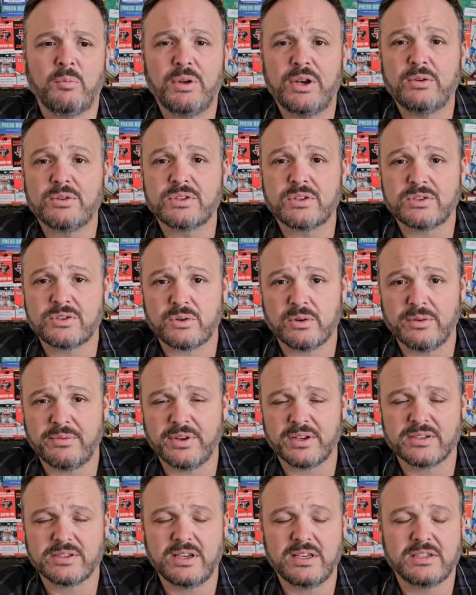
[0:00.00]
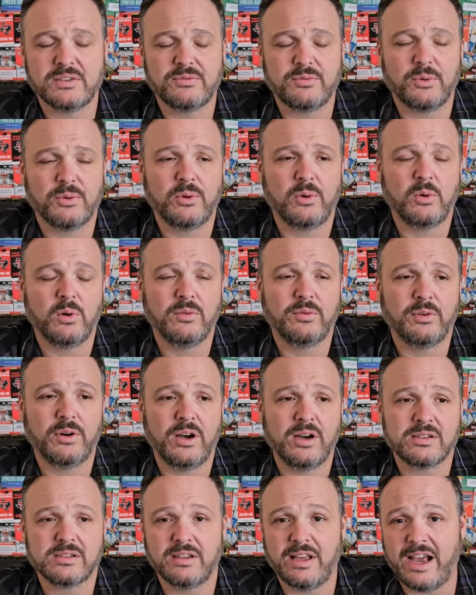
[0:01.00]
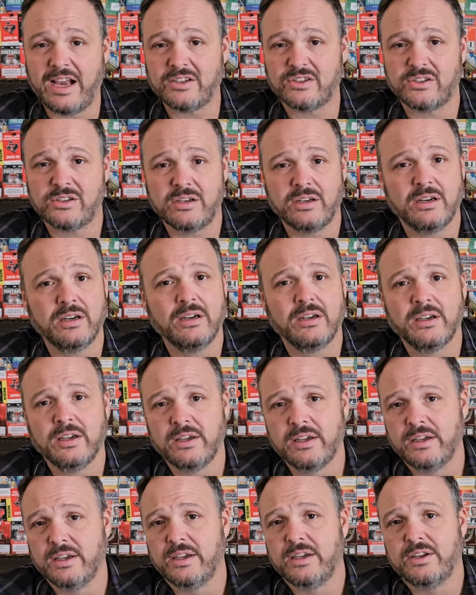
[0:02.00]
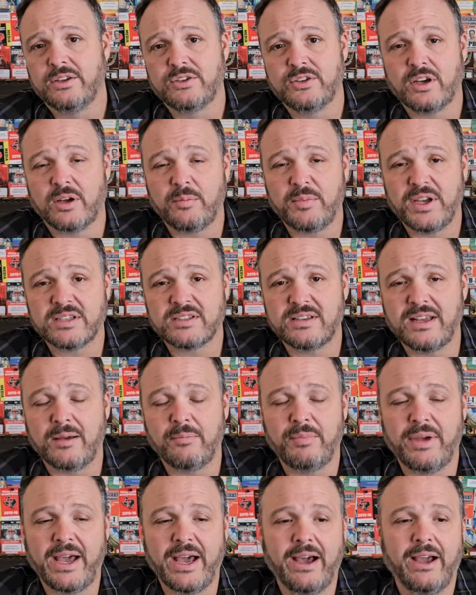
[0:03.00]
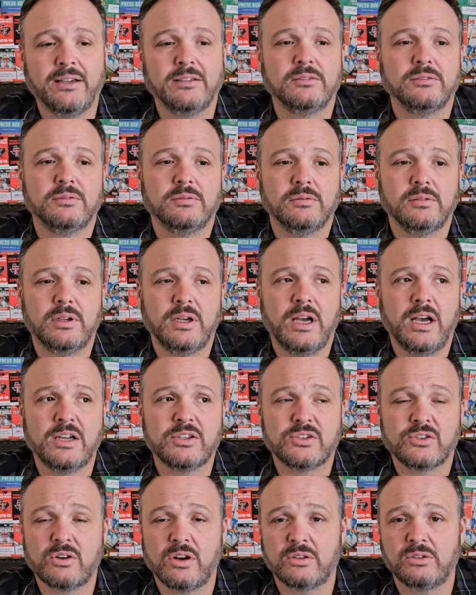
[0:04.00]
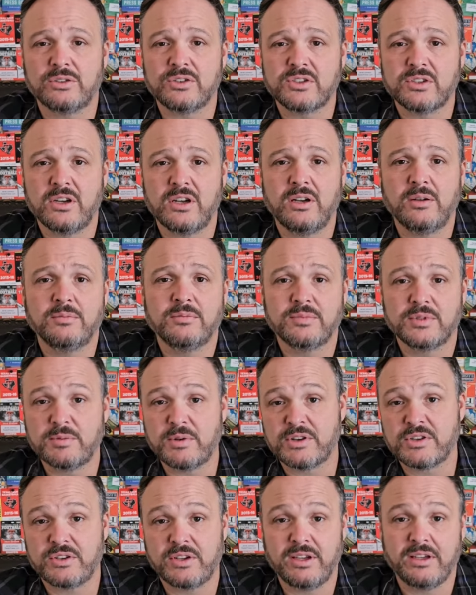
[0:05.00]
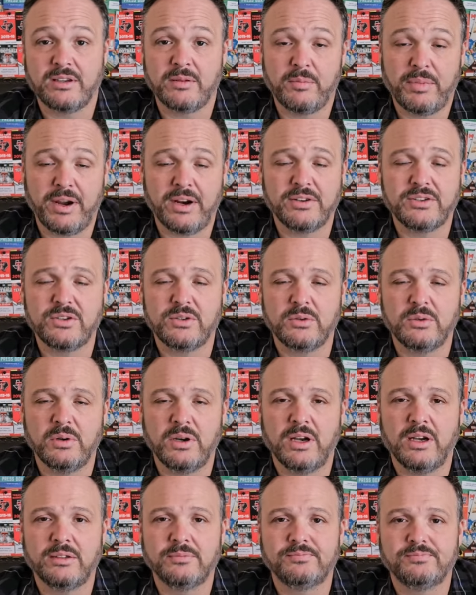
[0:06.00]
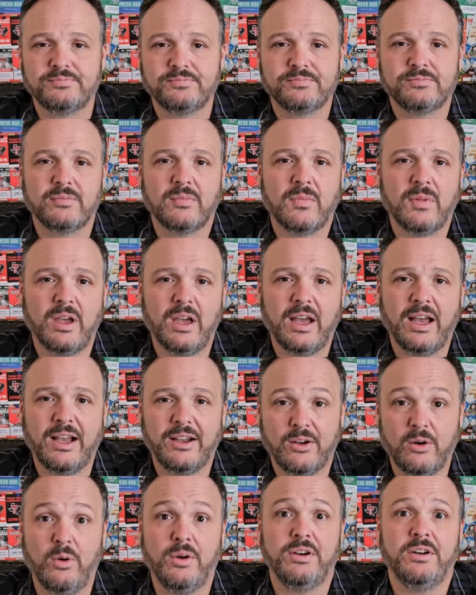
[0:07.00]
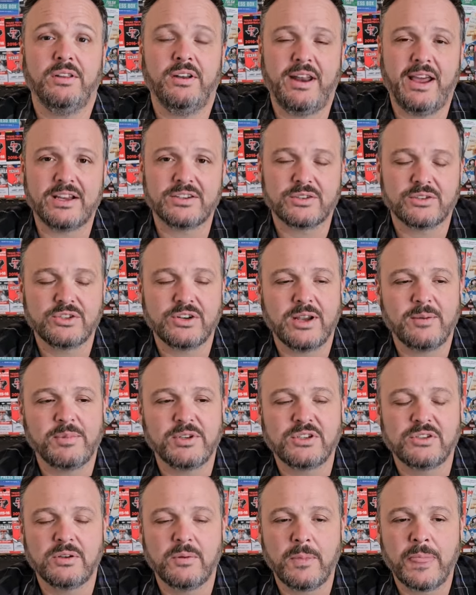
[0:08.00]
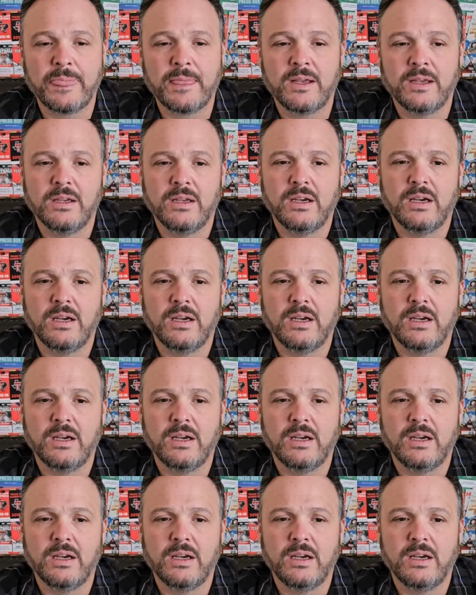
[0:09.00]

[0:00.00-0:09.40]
but it was a terrific season for the Horned Frogs. Last year, took a big step back, struggled some, especially compared to going to the national championship.